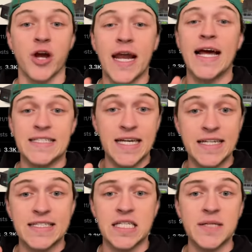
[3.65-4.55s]
and I did
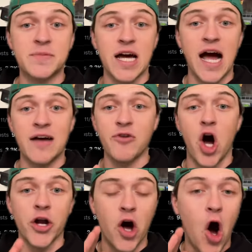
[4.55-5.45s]
a deep dive
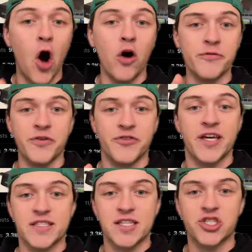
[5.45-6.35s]
on all of the
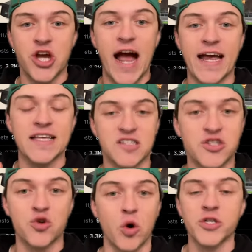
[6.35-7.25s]
things that Shaq has
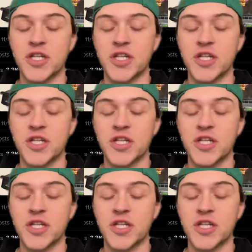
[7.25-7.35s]
endorsed,